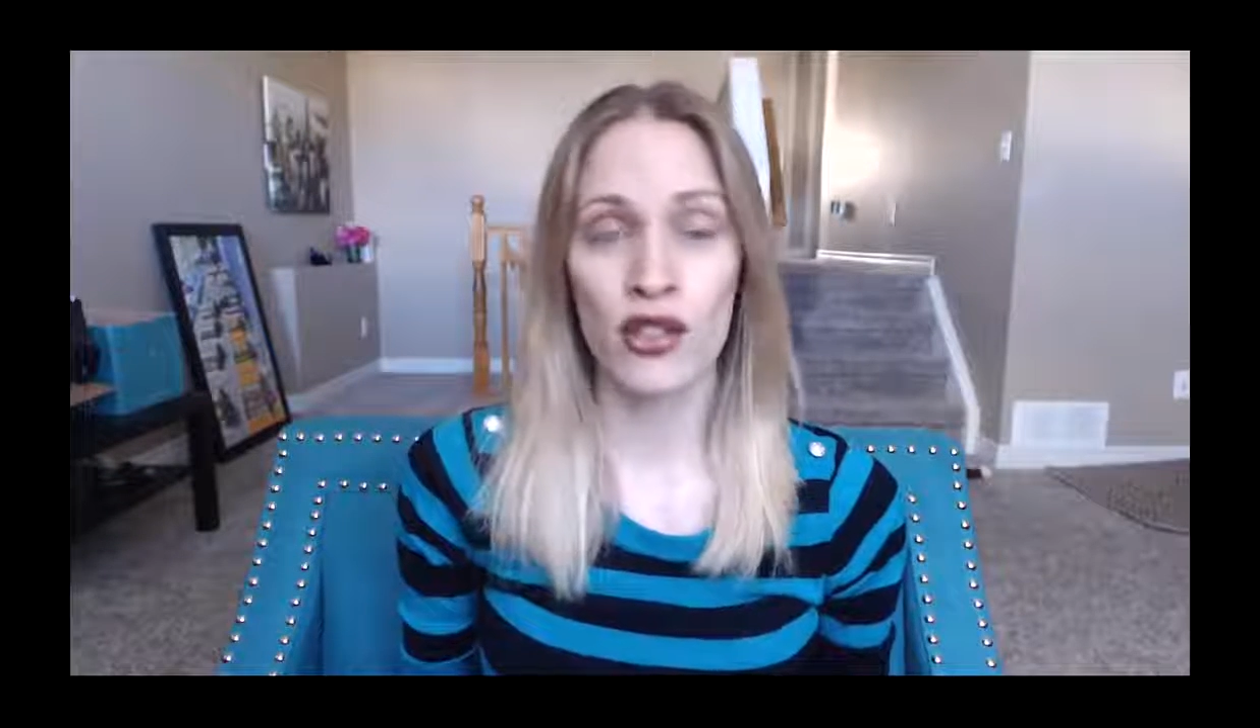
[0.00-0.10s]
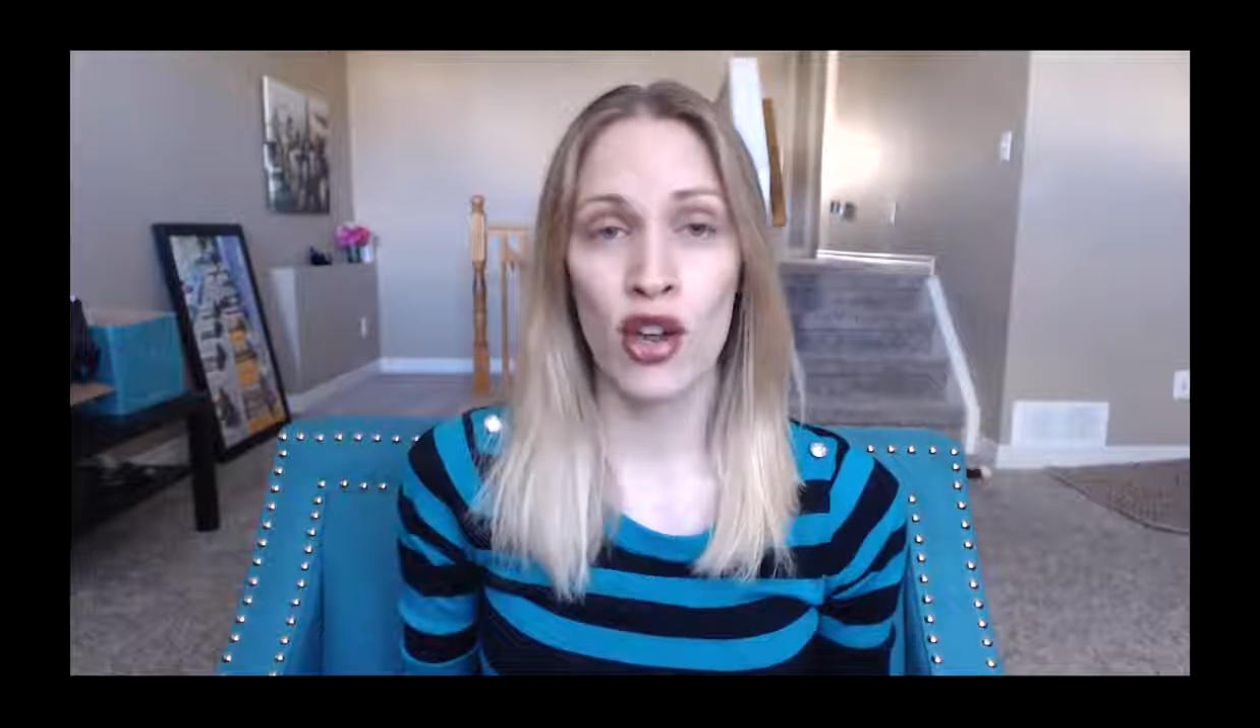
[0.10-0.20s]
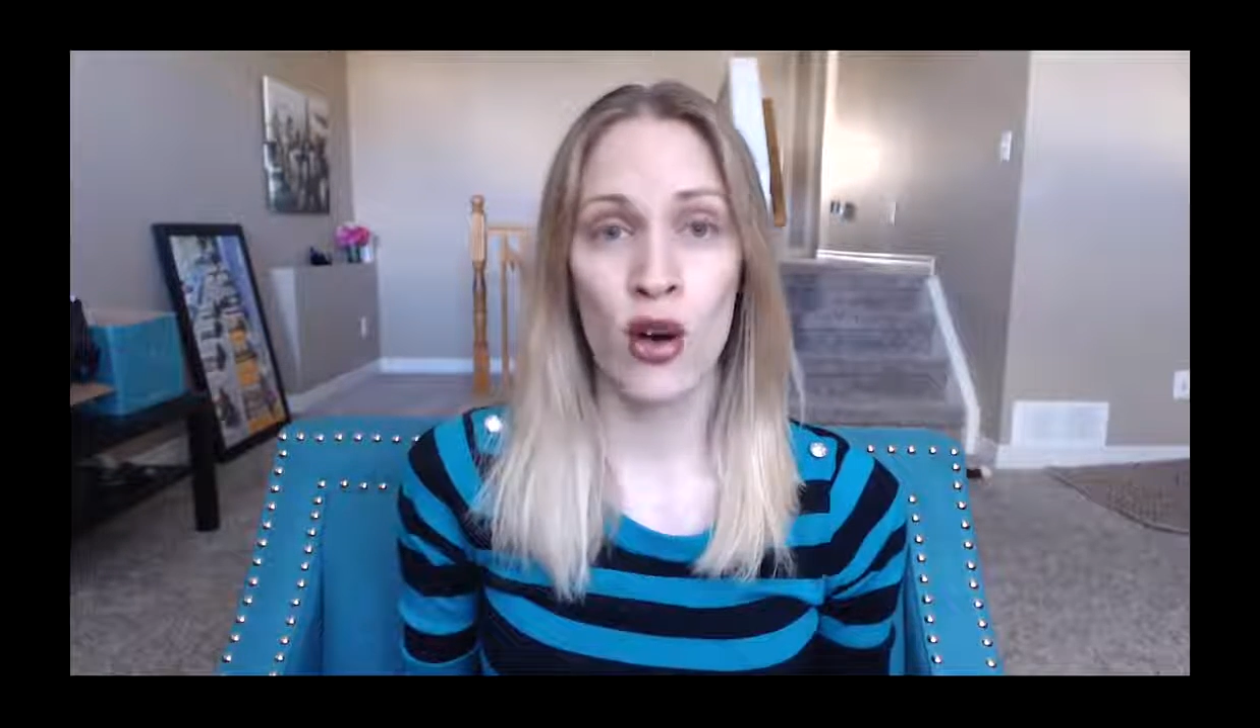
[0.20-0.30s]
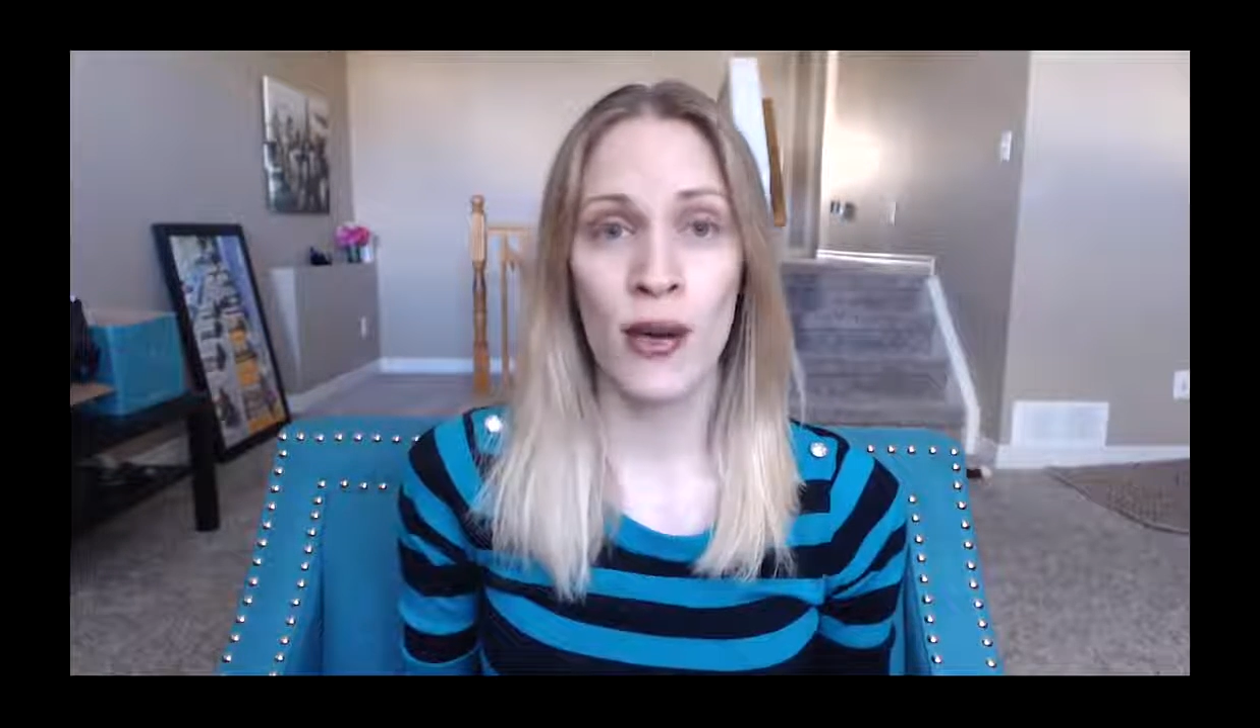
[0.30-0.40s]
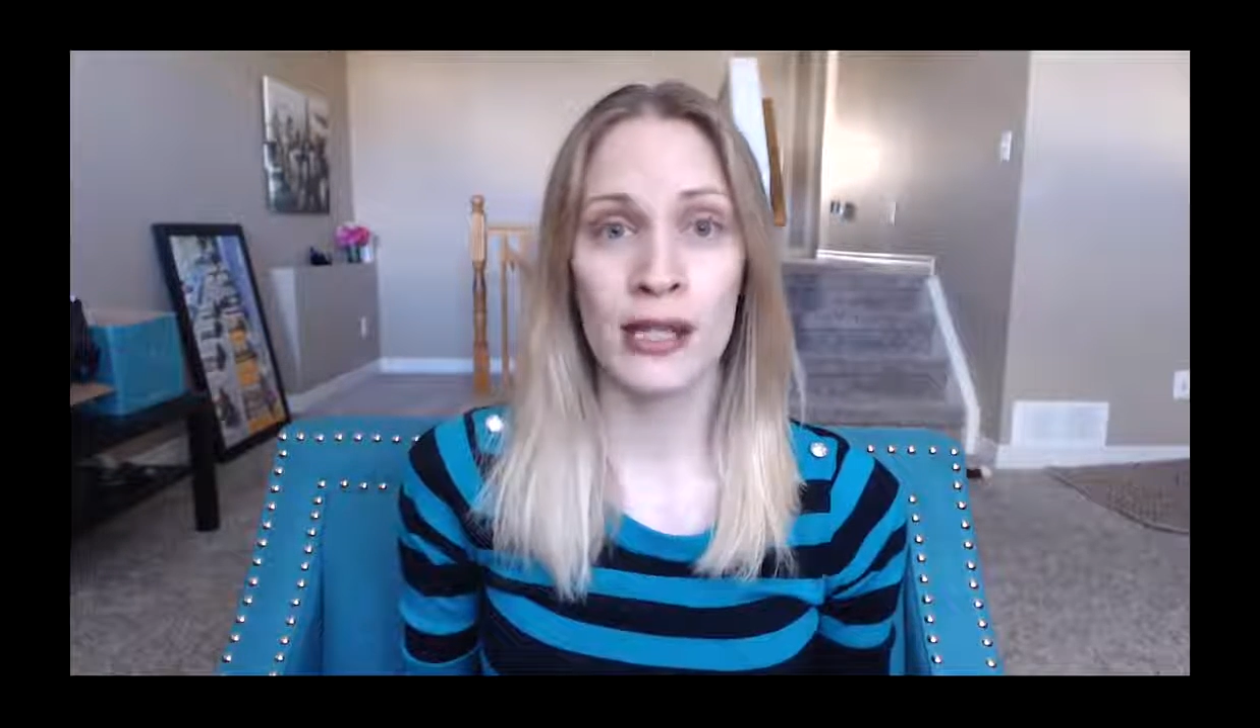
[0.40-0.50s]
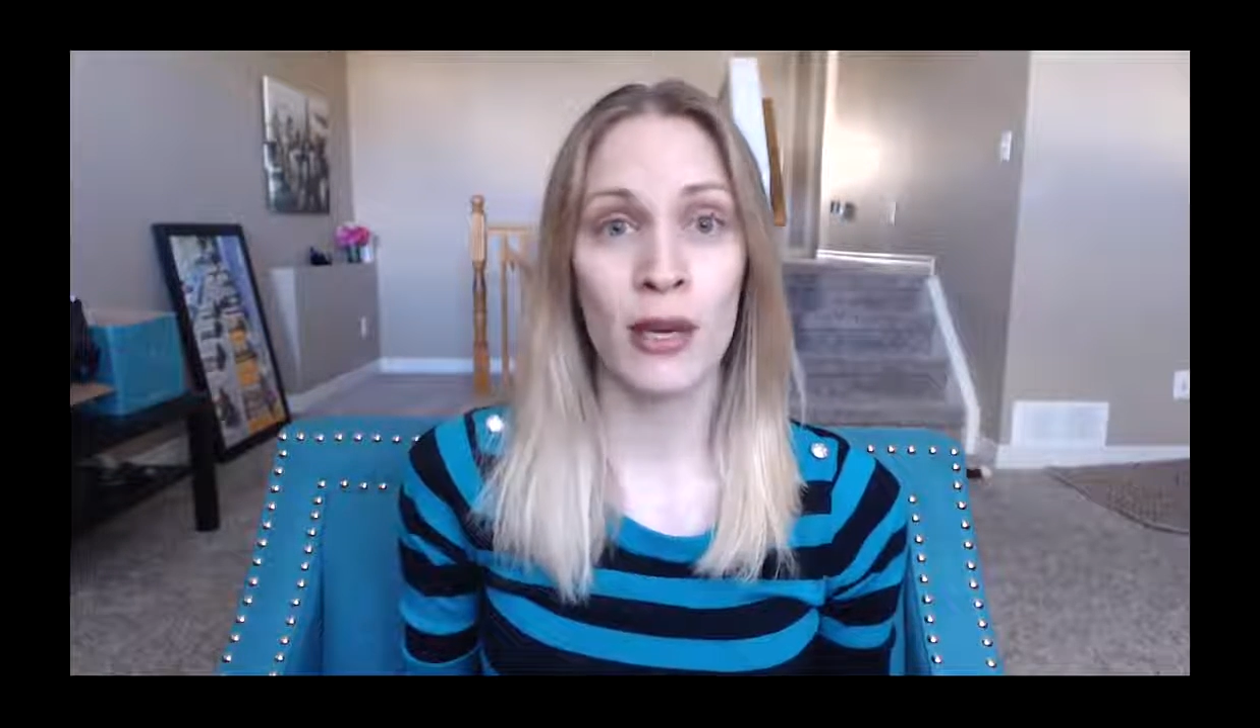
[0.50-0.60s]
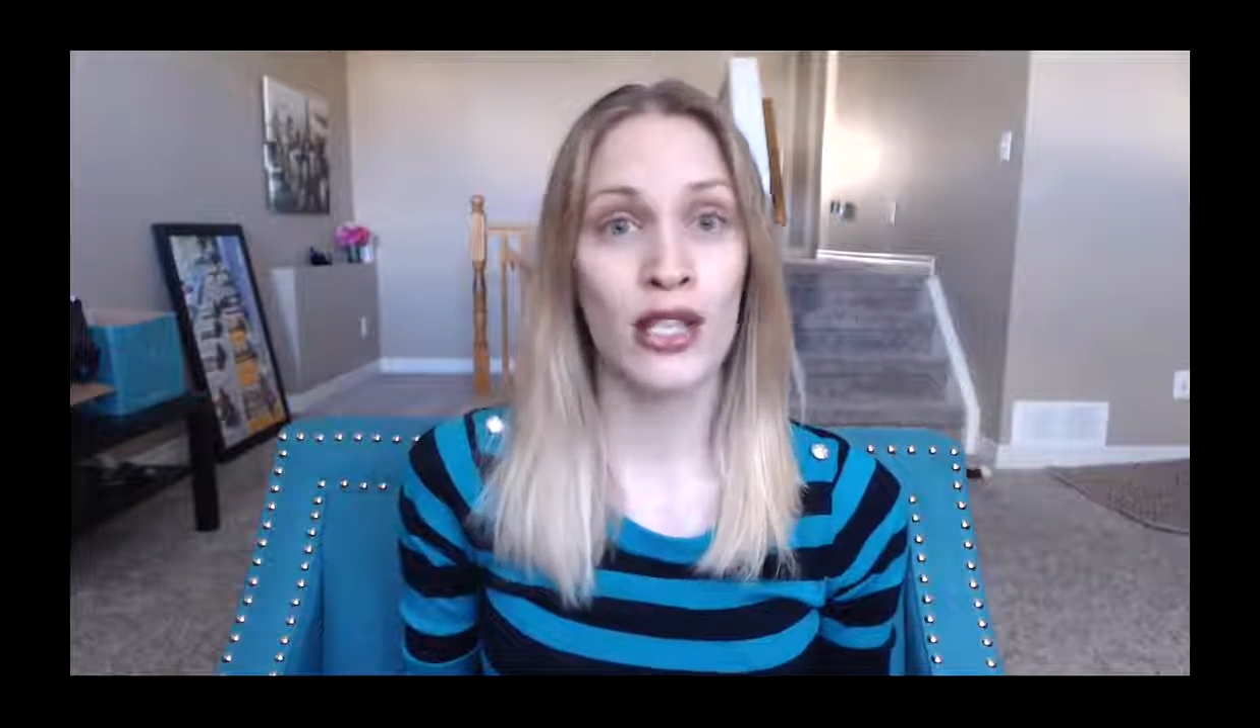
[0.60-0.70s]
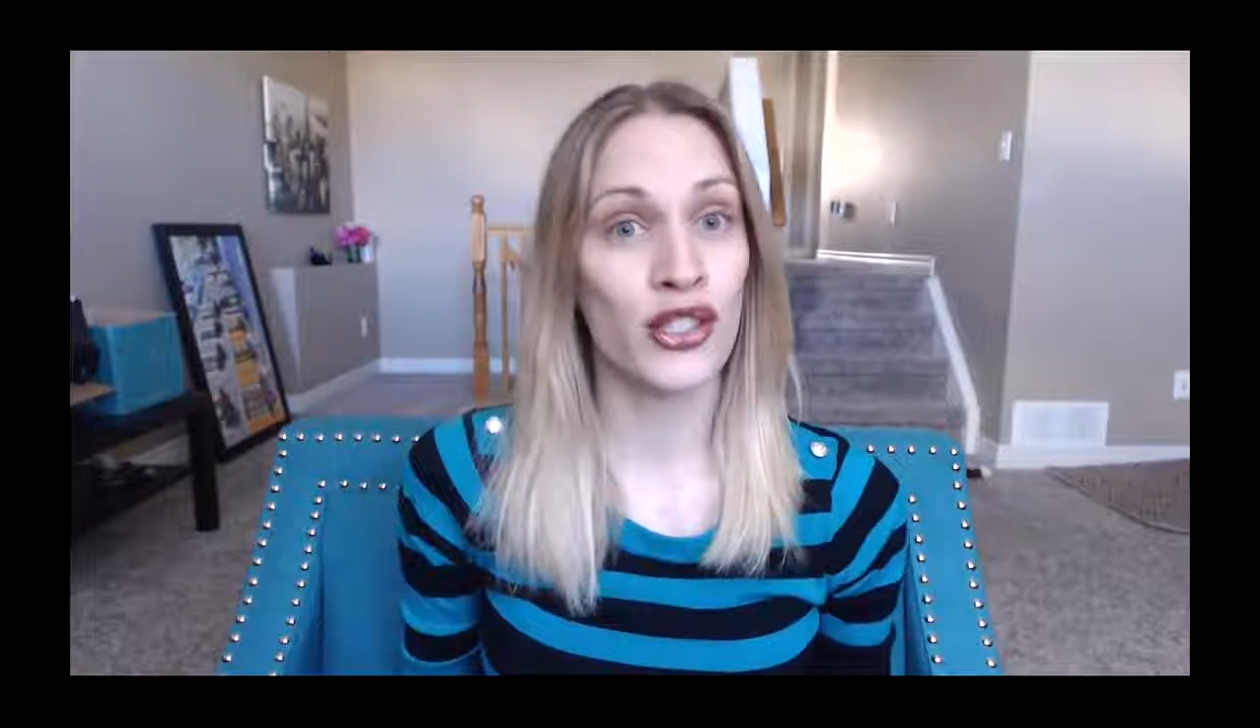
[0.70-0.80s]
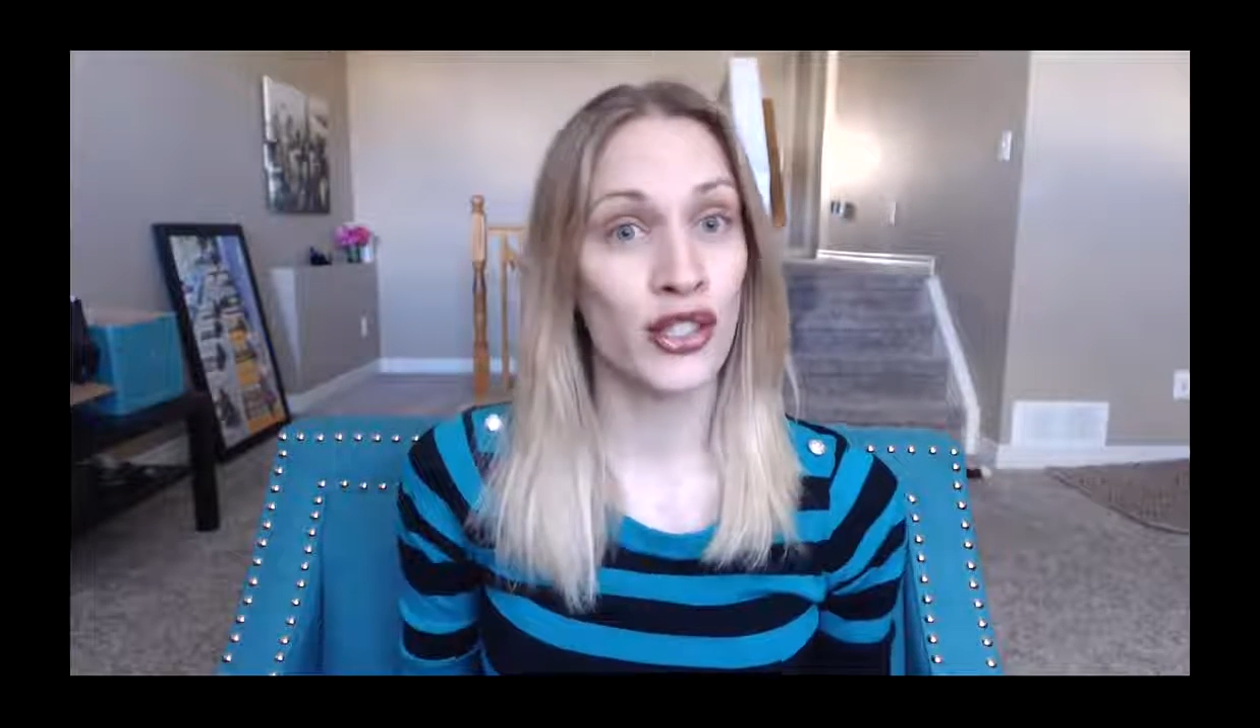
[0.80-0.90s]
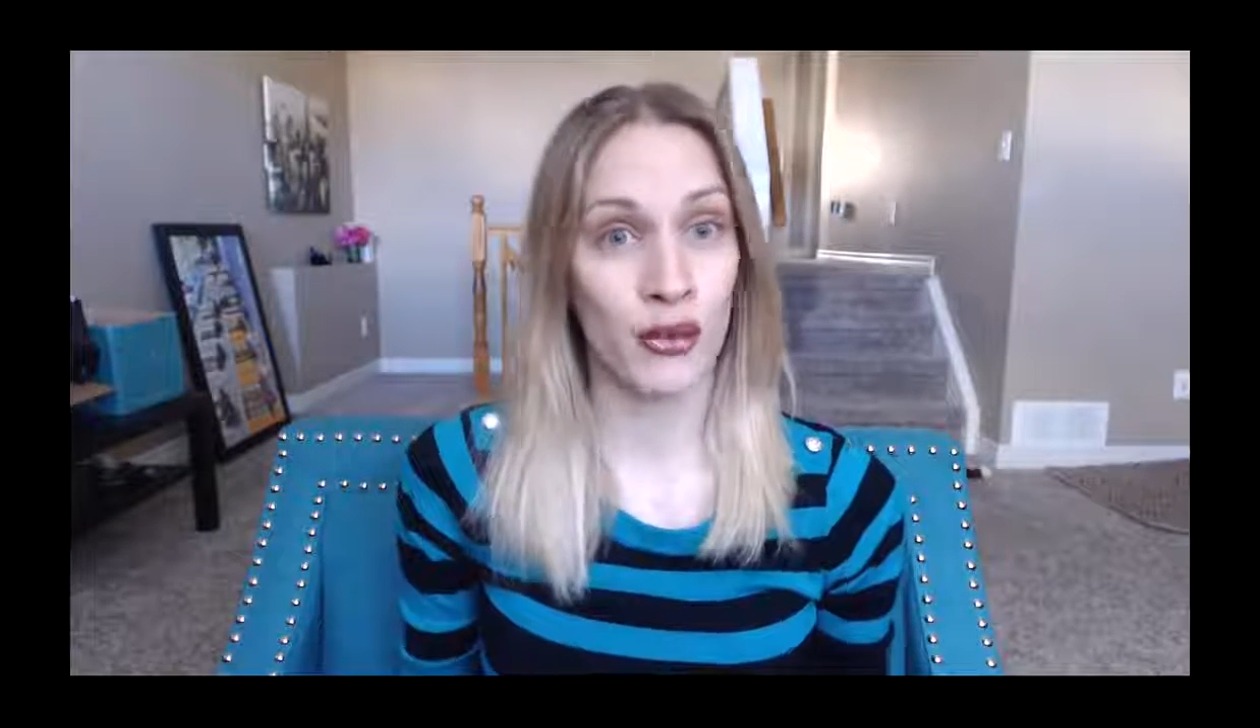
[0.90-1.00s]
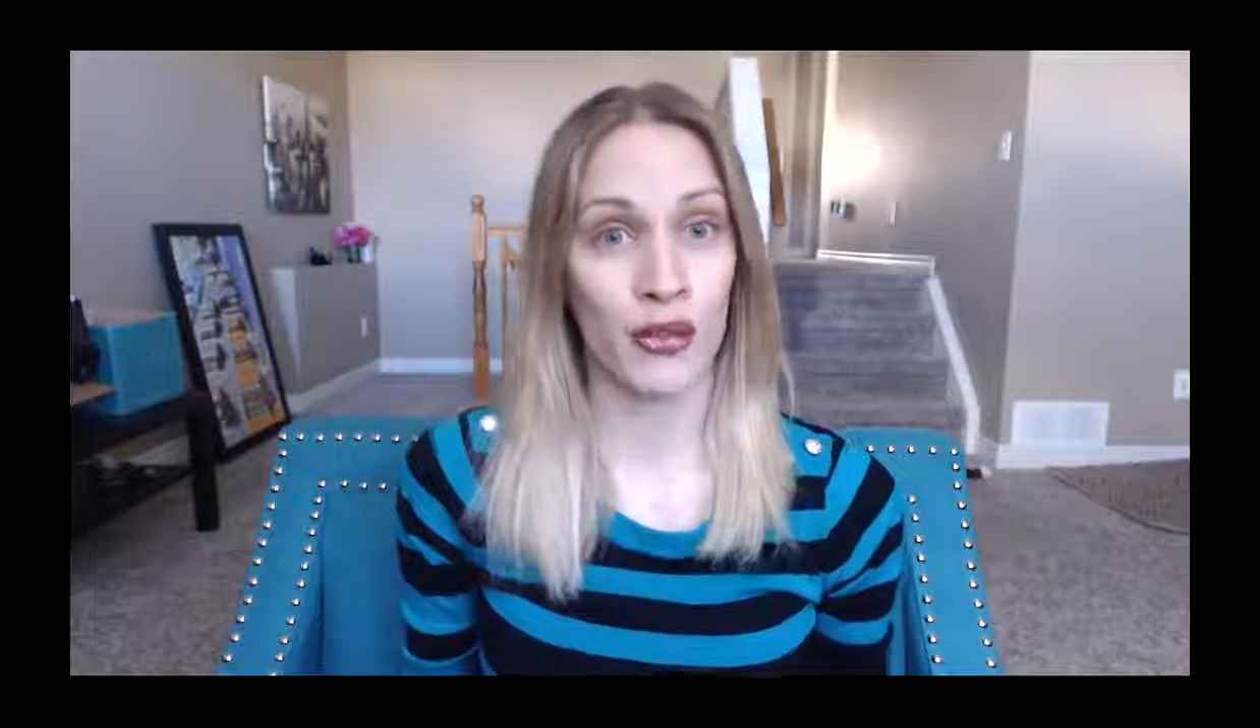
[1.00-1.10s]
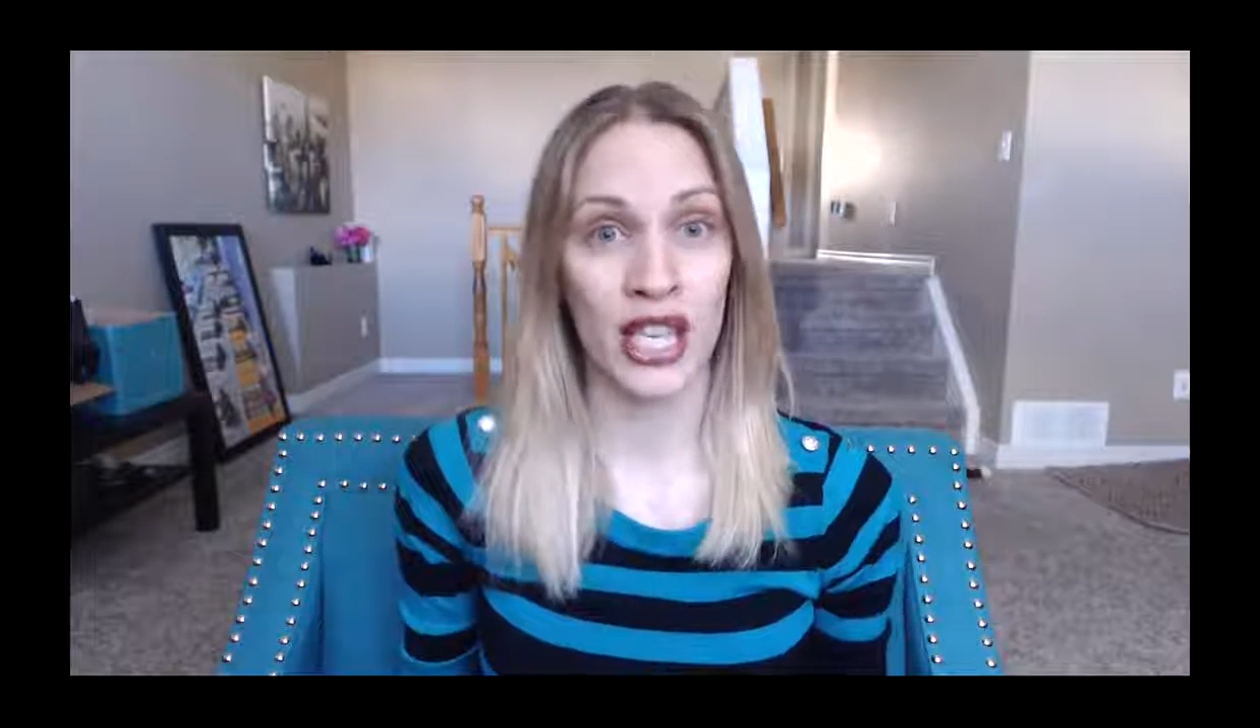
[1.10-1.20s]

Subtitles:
to know as much as you